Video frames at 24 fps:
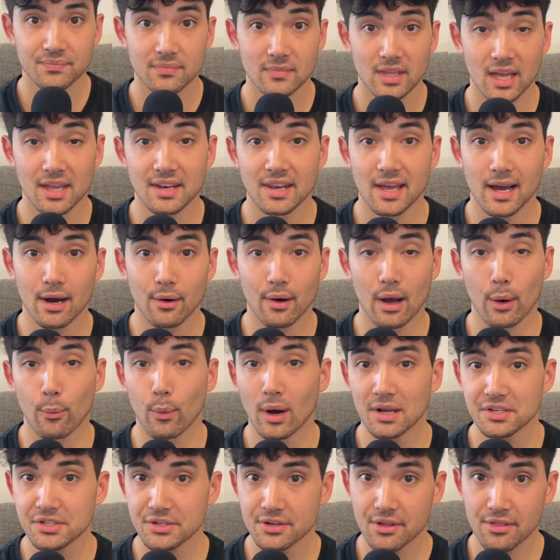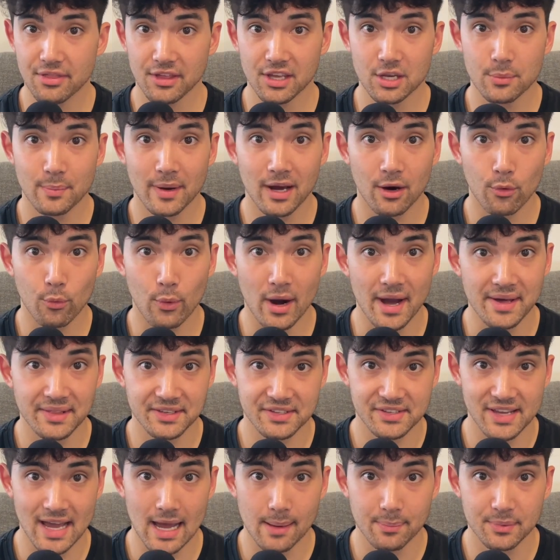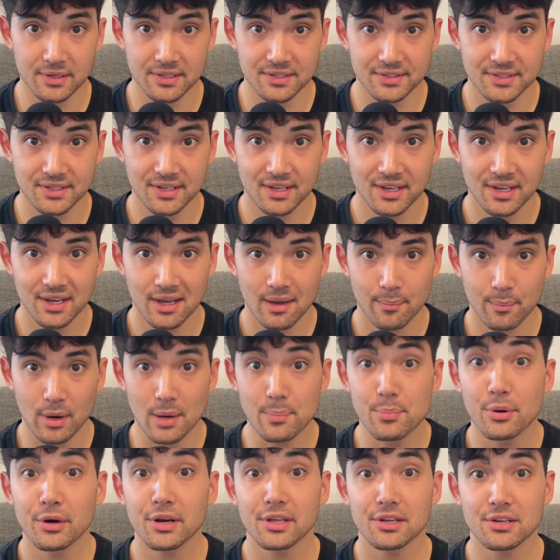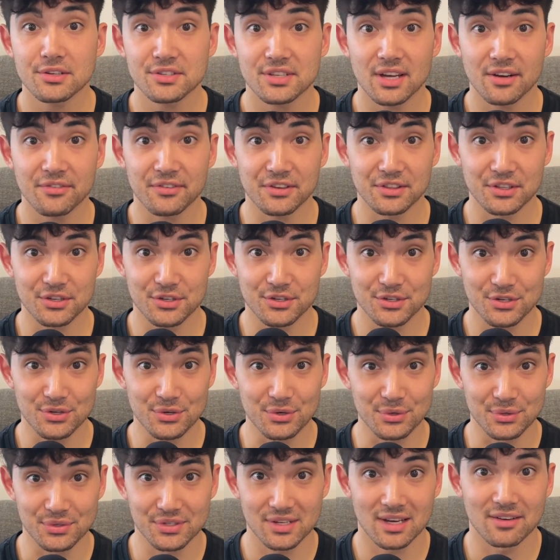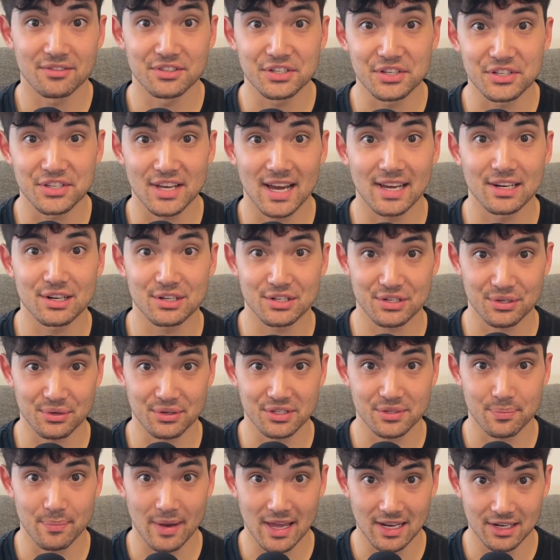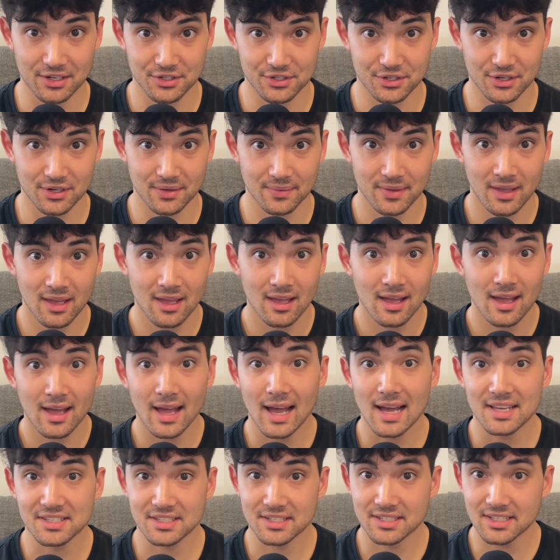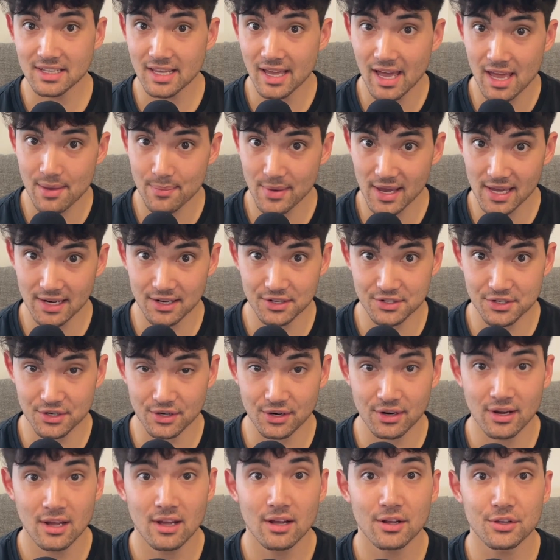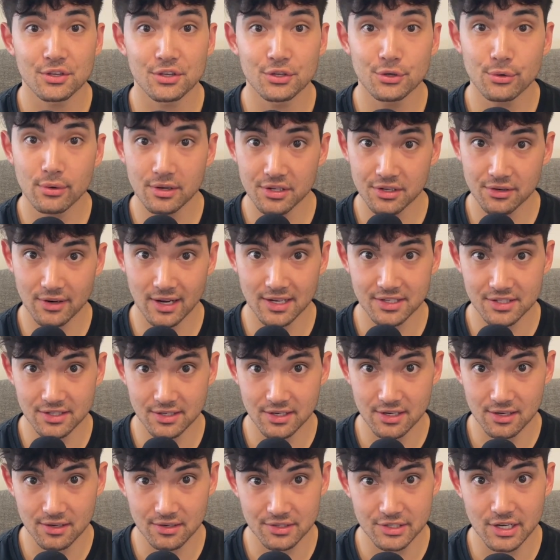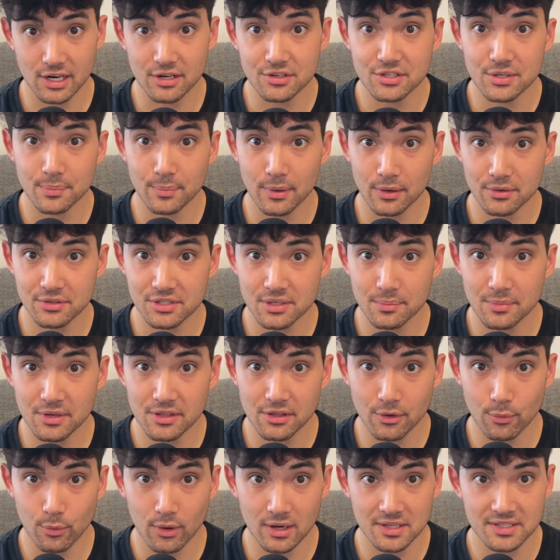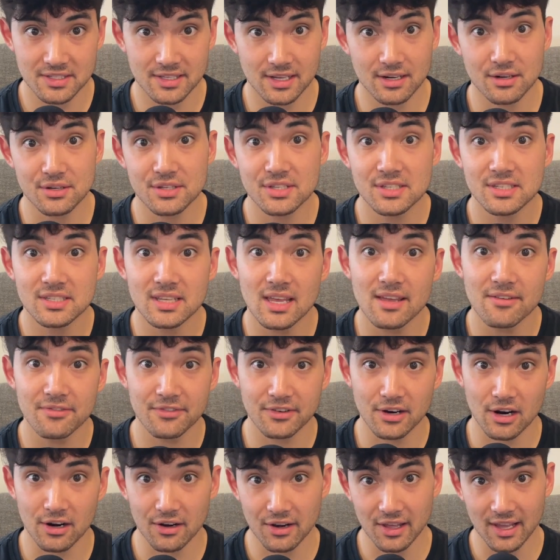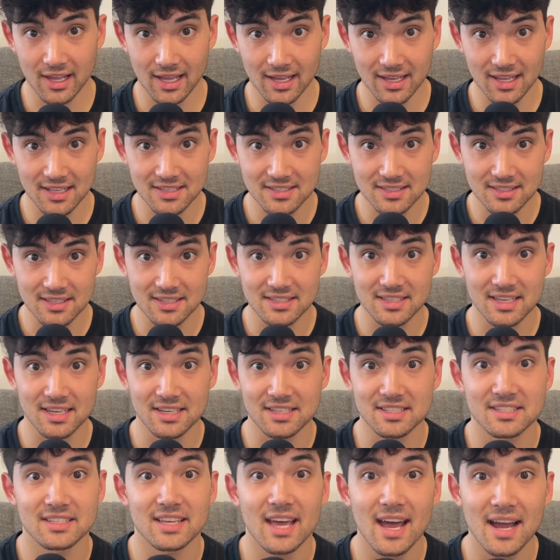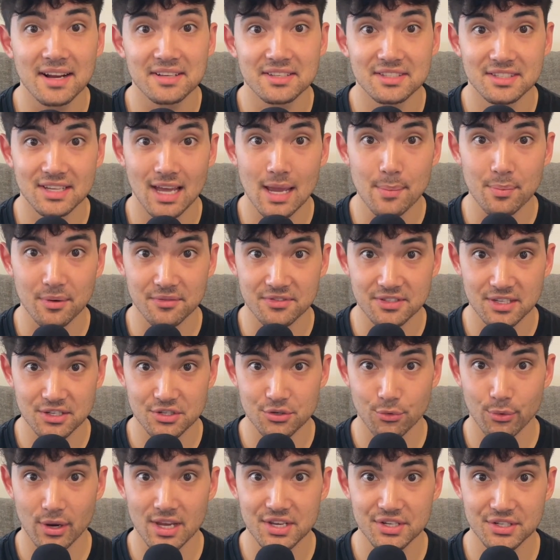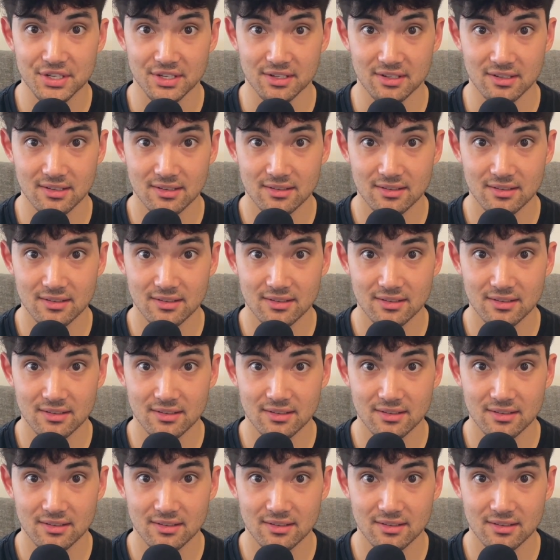And now I want you to think about why this happens by putting yourself in the shoes of a design assurance manager. As a DA manager, you and your engineers are supposed to be the ones that are safeguarding against this exact type of situation.